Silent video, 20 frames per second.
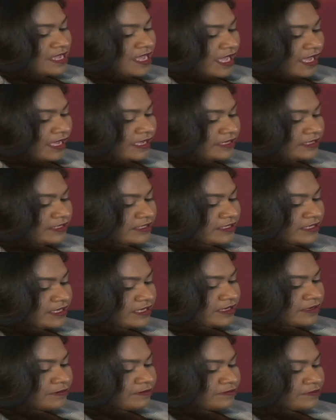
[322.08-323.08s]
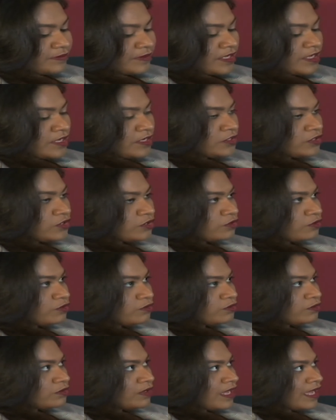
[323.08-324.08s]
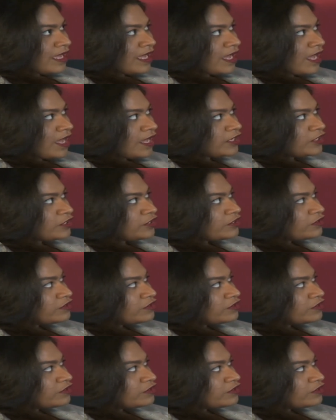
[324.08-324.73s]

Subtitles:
And so do you